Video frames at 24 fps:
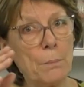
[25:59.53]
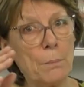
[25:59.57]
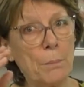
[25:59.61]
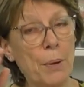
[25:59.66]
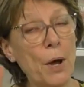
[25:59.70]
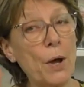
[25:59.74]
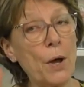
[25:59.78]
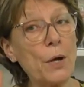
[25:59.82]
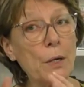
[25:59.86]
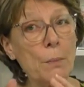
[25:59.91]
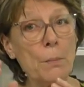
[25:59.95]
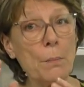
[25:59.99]

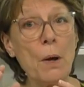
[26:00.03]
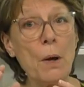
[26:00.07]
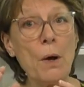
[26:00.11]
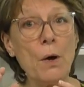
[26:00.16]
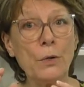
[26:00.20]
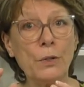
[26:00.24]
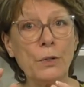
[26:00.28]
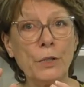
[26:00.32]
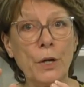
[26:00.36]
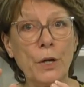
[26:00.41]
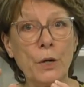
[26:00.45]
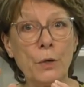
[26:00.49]

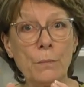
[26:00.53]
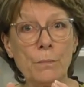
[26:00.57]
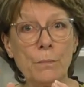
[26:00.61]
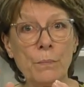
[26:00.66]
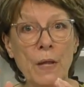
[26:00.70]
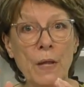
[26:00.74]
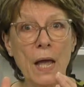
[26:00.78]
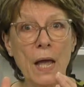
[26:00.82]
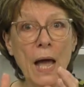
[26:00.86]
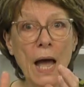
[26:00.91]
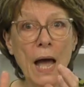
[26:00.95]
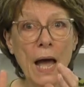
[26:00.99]
Pergamano
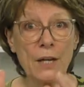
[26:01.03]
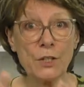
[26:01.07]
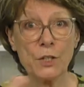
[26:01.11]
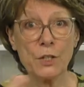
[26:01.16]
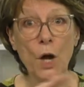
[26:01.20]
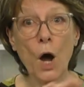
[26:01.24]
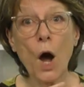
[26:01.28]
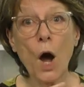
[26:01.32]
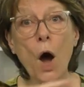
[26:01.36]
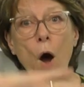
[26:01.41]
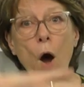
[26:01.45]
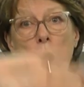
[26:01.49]
has
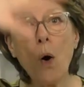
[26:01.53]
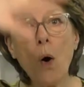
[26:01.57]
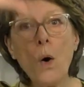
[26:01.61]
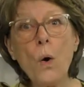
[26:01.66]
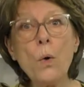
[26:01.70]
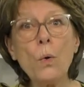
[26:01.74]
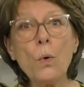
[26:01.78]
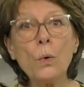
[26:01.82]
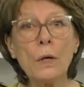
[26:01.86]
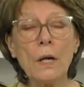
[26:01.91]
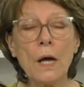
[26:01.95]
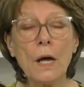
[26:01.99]
a
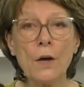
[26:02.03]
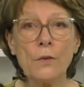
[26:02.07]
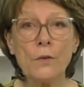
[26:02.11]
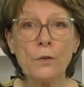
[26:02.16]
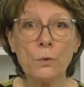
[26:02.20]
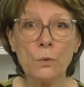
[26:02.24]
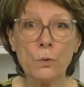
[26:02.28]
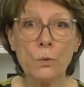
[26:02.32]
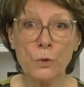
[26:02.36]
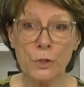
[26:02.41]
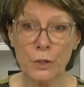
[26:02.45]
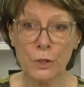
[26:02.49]
whole
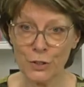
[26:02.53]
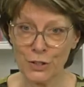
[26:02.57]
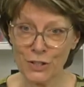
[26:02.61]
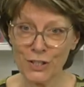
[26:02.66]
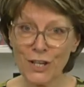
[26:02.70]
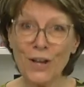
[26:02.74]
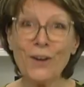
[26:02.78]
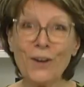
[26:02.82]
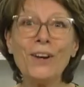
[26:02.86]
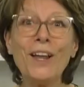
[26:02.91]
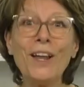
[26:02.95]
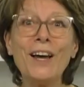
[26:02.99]
other audience. You
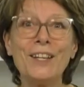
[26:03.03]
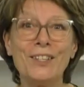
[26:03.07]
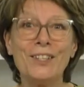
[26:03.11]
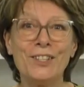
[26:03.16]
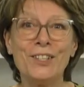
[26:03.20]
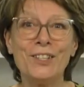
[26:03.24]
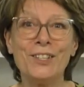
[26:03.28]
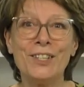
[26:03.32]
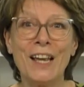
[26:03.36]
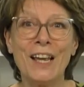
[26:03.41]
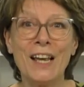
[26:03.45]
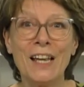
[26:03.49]
know, like
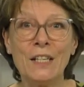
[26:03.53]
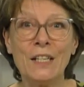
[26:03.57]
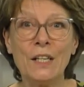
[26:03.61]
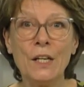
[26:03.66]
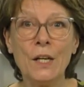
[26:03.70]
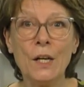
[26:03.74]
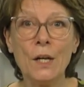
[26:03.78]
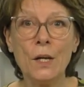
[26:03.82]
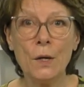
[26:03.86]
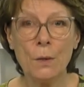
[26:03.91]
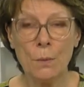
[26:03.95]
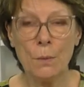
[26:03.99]
today,
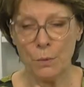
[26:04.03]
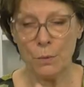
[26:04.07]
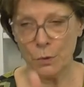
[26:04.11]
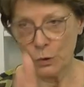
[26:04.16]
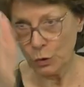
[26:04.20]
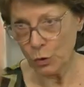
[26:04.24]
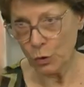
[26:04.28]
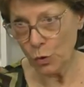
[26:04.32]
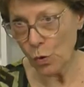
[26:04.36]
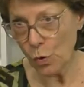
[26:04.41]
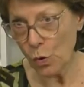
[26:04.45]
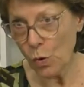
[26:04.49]

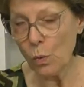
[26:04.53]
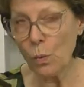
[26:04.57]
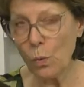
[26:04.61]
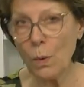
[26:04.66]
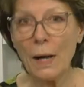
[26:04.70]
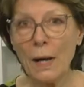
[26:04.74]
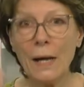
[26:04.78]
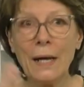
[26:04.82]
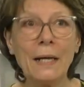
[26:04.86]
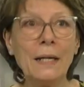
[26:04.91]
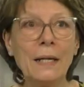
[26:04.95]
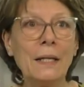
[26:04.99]

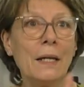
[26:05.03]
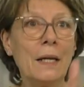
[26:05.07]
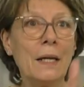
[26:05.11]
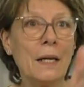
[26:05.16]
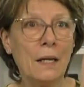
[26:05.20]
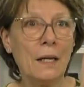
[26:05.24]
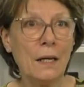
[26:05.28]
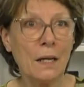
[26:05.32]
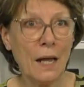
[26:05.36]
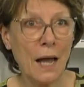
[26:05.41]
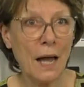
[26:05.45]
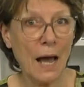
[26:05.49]
Norway,
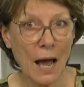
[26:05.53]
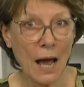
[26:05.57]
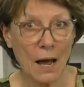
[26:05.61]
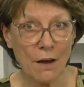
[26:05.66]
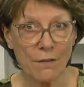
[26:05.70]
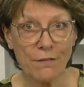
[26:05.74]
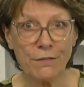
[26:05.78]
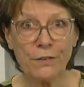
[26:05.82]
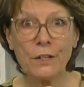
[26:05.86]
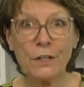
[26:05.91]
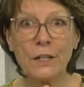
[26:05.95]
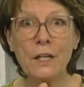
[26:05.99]

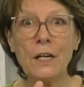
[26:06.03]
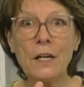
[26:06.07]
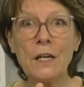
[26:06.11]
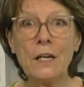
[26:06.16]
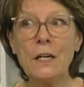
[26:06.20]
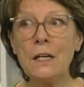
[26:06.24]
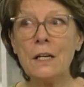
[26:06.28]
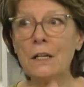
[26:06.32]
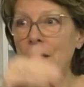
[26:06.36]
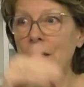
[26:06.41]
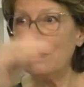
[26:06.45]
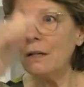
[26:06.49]

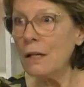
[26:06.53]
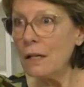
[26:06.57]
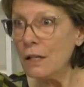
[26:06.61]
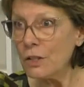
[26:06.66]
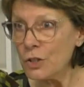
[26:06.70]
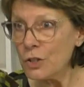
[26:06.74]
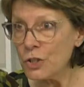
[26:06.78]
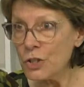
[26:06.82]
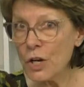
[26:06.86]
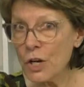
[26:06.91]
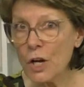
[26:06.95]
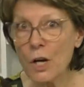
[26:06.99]
Africa,
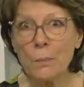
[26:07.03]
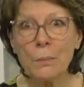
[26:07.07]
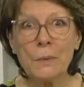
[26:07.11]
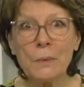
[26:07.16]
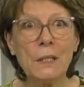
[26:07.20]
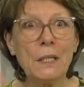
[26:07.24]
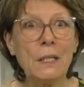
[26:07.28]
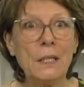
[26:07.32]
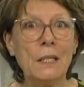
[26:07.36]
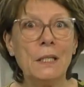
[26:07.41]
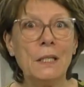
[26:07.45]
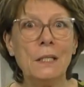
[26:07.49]

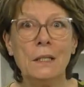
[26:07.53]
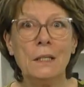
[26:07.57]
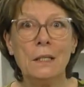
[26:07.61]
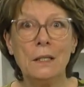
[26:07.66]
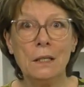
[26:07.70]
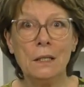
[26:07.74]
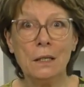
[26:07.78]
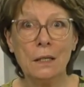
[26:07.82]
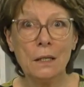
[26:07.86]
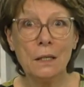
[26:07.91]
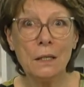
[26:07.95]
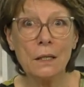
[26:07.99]
Germany,
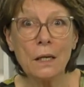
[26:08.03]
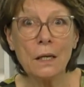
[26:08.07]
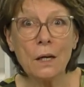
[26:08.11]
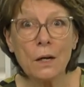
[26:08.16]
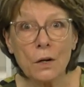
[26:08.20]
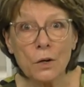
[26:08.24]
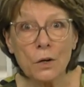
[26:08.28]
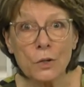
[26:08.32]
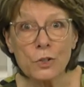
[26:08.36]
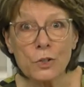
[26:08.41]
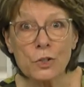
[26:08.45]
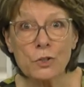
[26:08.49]

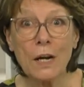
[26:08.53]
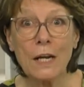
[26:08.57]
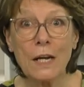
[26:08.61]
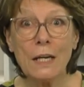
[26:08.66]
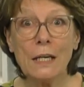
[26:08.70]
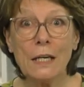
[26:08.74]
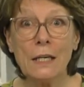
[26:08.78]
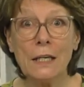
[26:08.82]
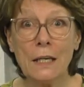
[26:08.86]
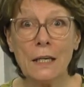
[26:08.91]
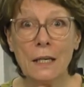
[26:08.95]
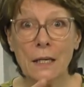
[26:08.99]

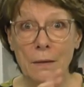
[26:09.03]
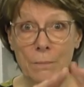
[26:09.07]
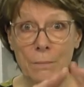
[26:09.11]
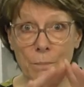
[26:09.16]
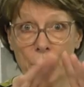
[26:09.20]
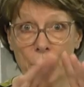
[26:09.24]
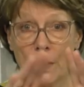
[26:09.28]
Australia.